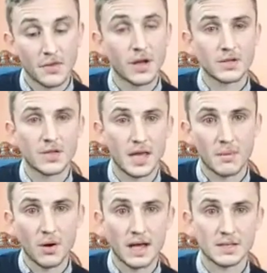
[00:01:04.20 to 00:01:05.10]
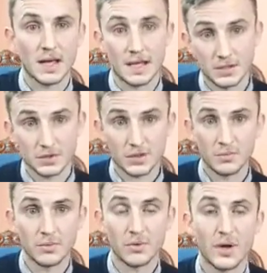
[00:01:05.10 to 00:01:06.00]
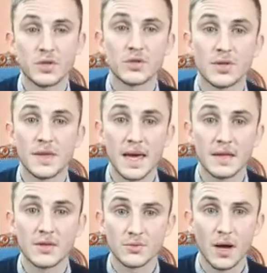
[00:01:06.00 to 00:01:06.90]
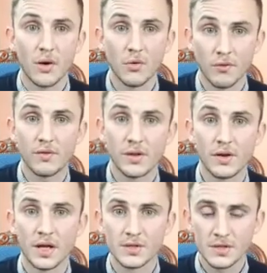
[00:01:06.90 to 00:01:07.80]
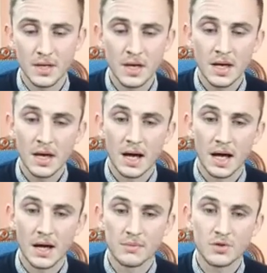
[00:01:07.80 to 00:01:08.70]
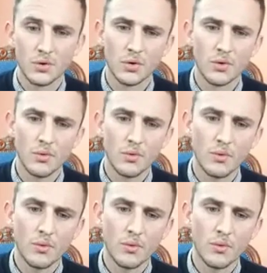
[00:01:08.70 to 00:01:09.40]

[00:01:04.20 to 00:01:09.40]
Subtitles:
if there is time, I'll answer some questions at the end as well. Hopefully there is. So